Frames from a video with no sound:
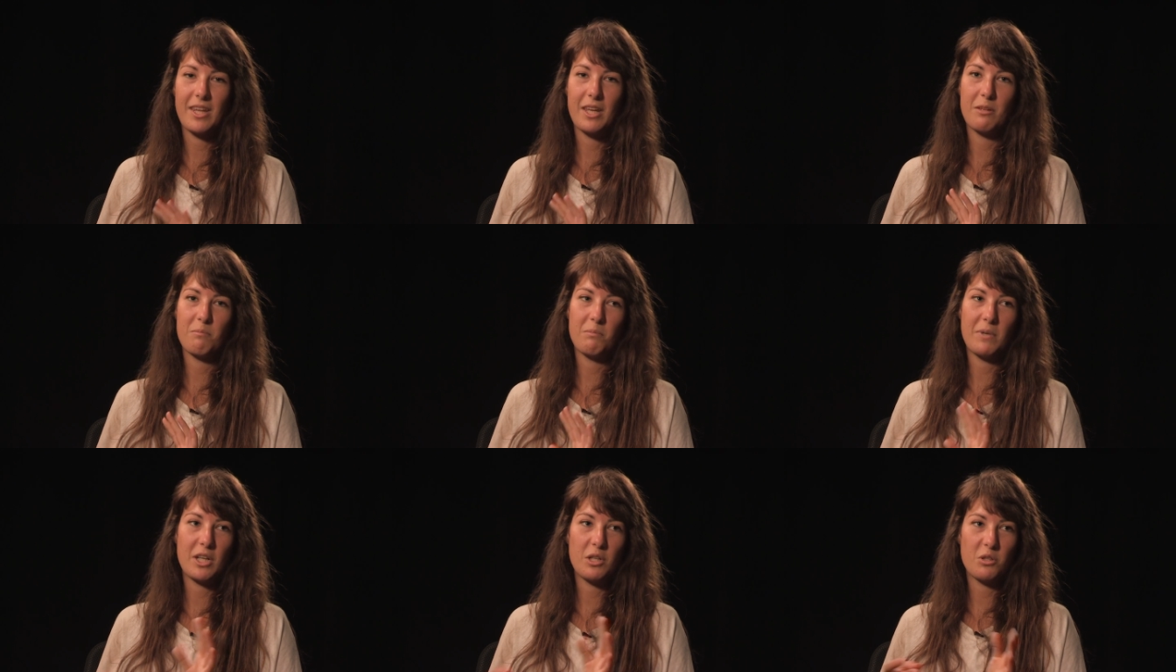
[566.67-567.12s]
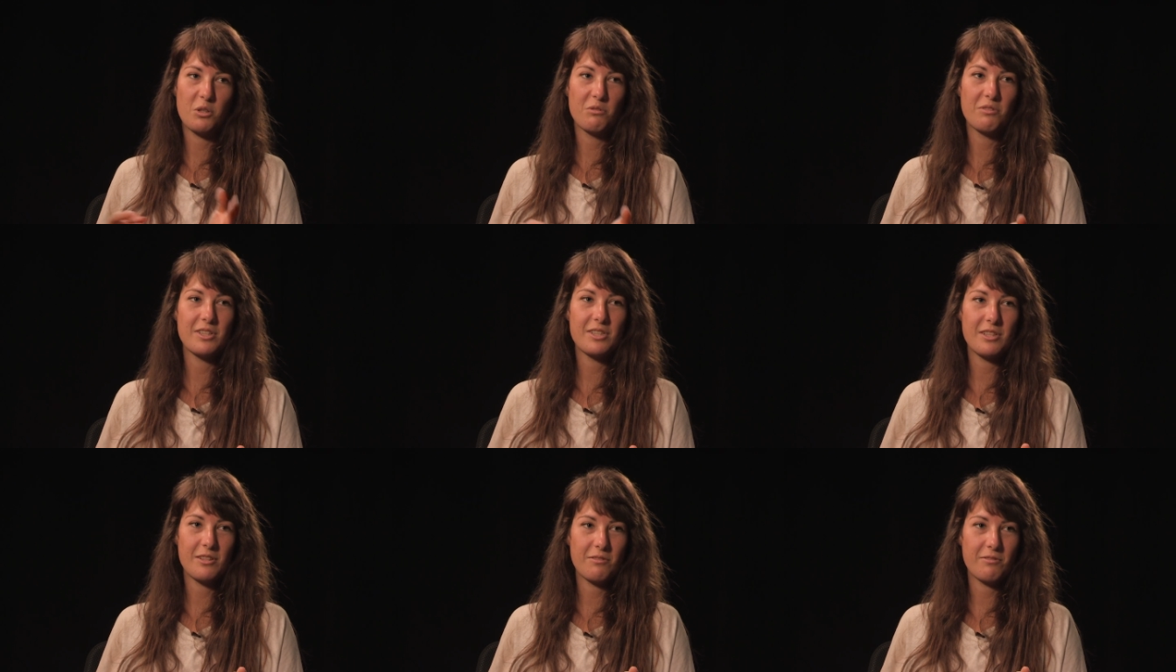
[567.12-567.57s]
and my
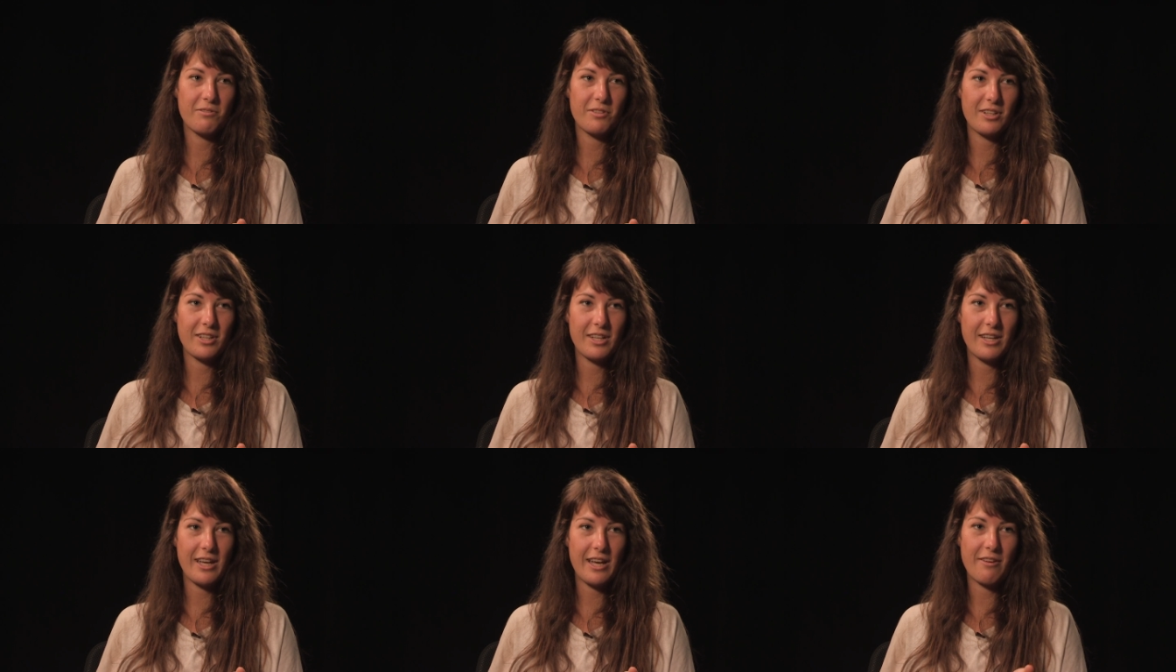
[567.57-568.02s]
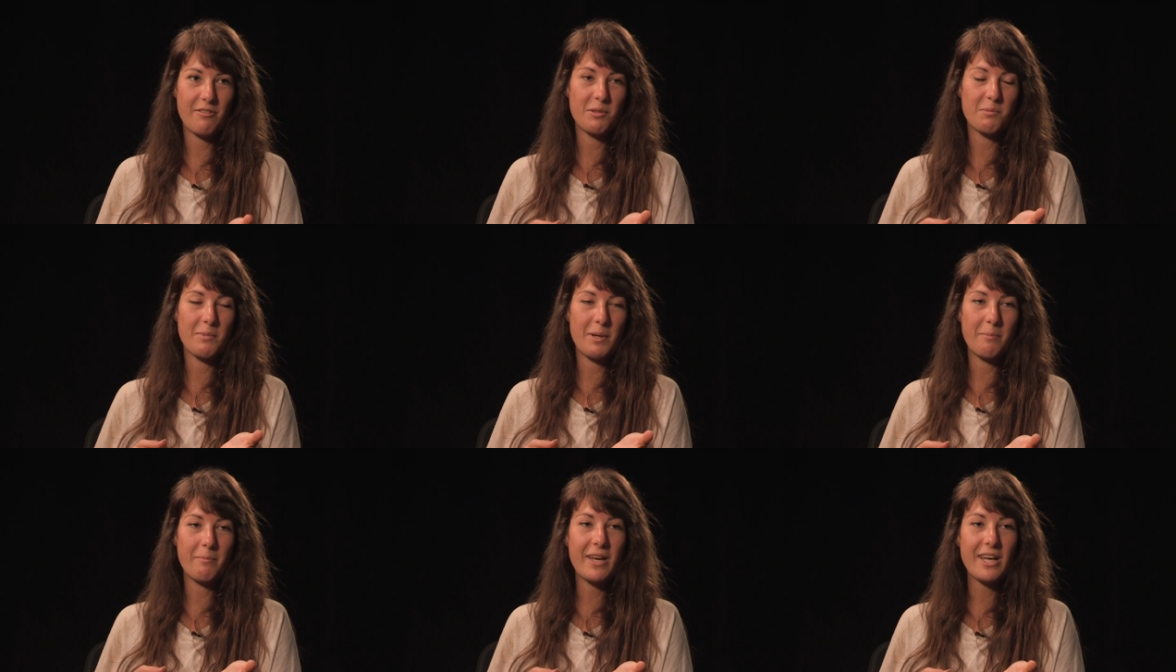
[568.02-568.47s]
whole reason for
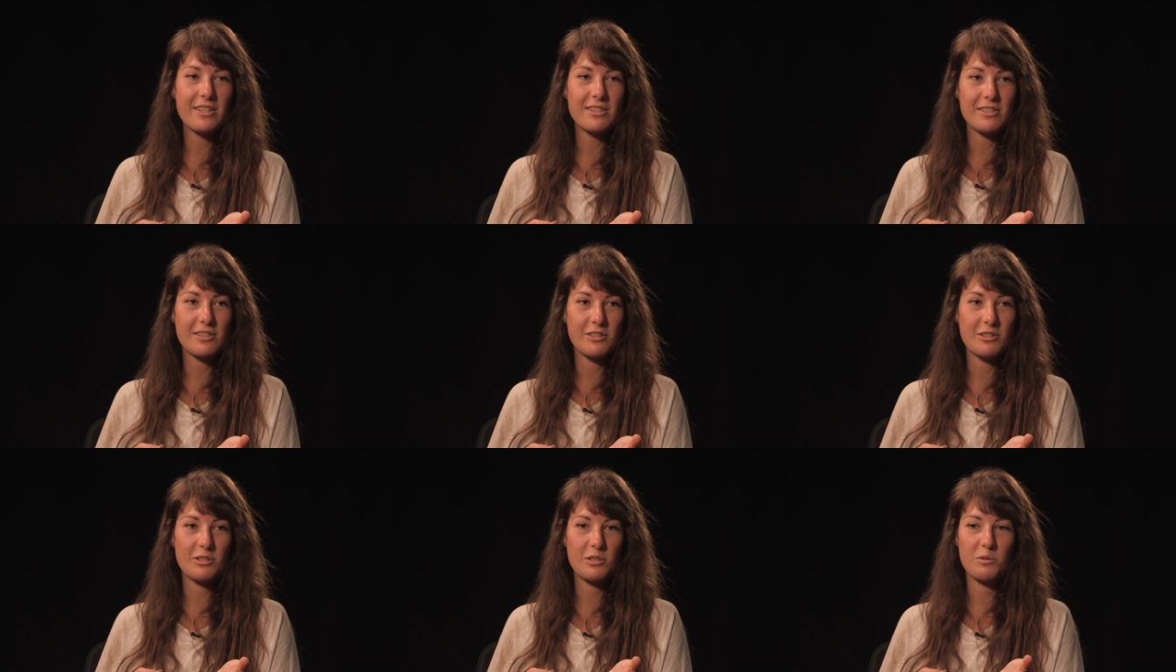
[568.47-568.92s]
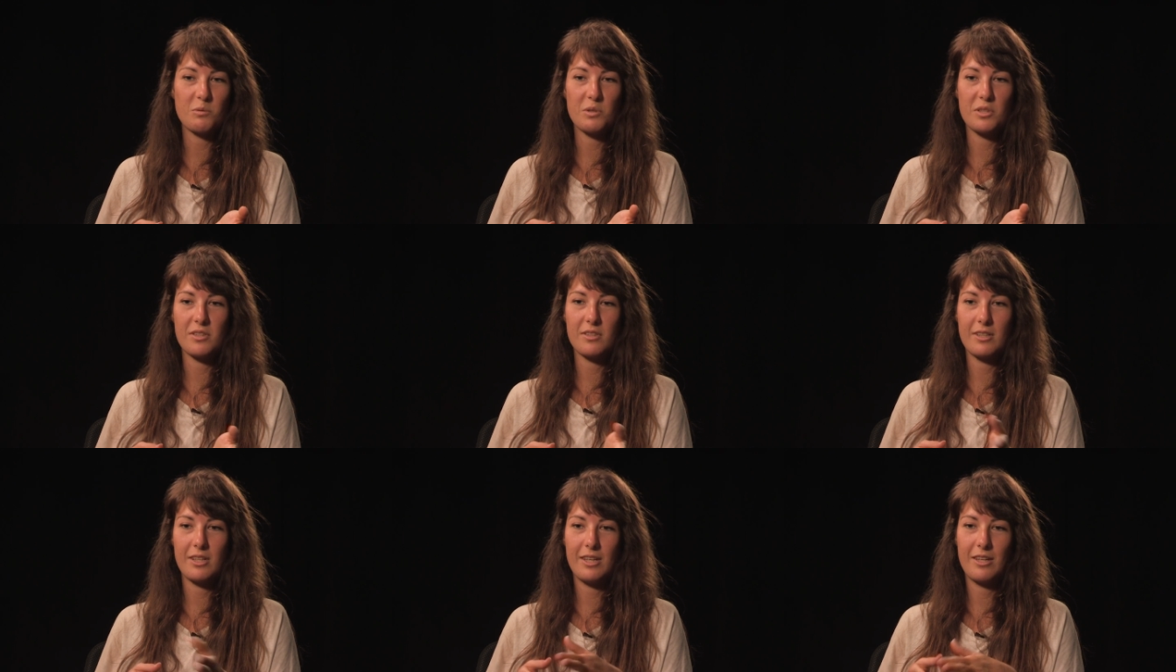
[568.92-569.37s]
having my master's
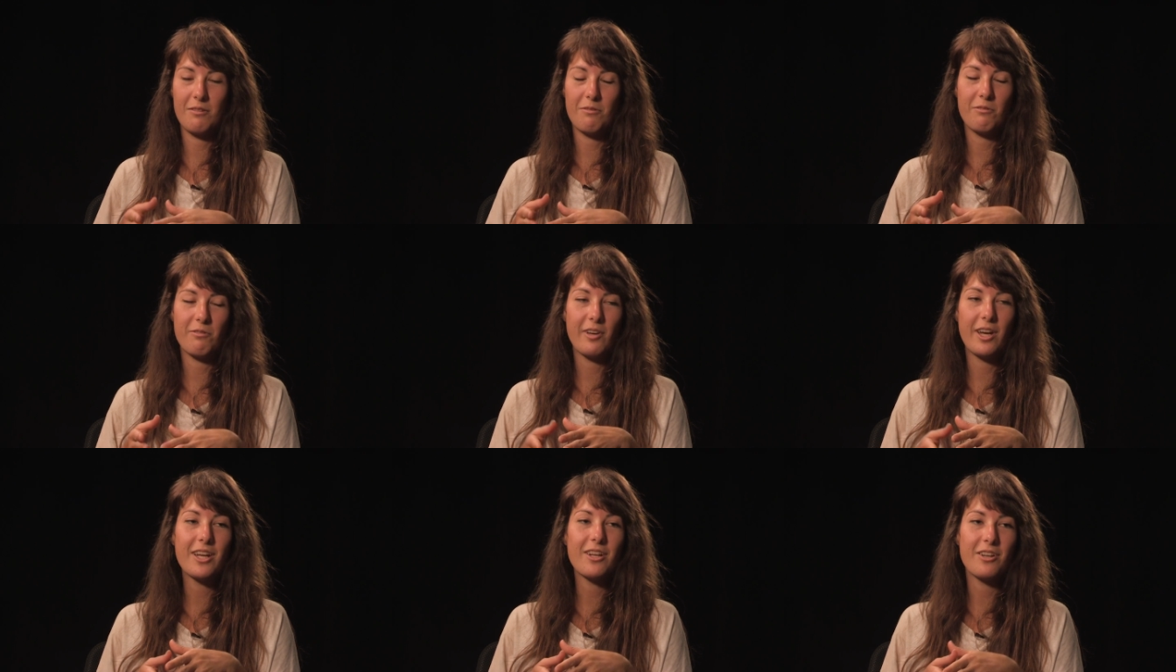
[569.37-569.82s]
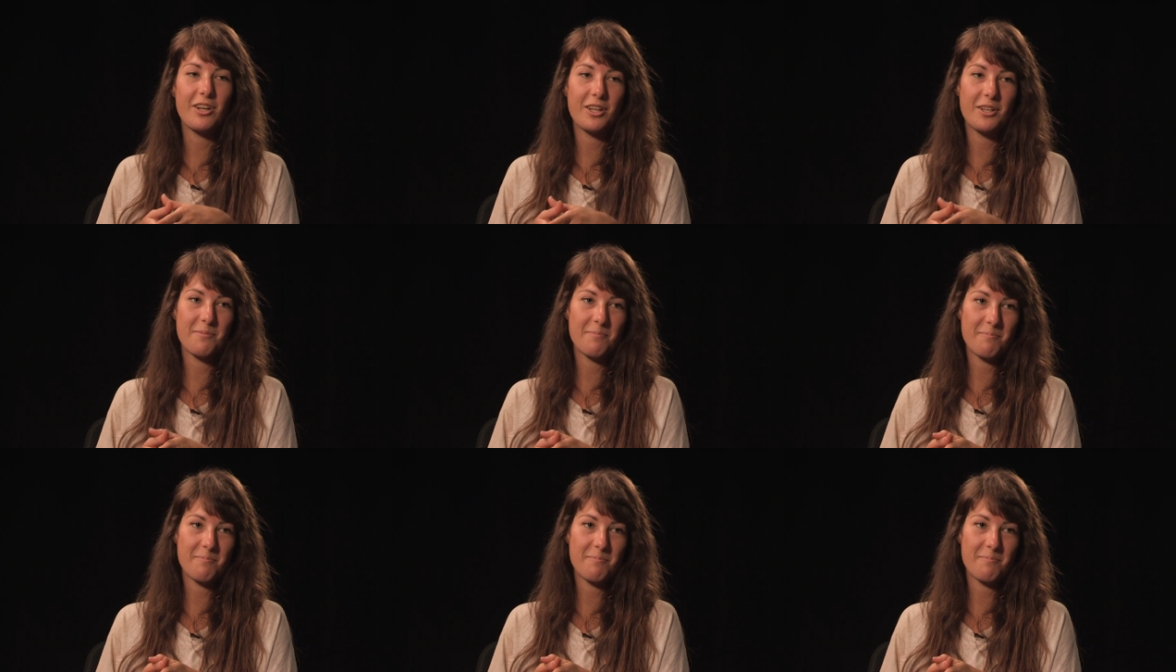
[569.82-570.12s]
was in fine